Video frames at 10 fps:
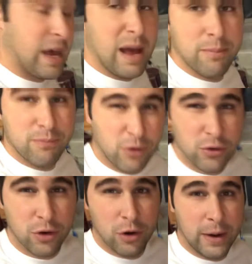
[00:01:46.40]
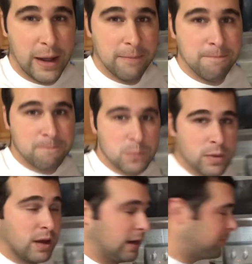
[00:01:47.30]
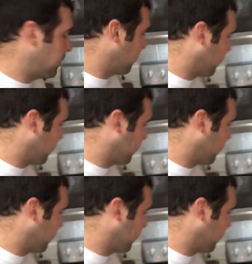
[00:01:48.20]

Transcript: go around. I'm gonna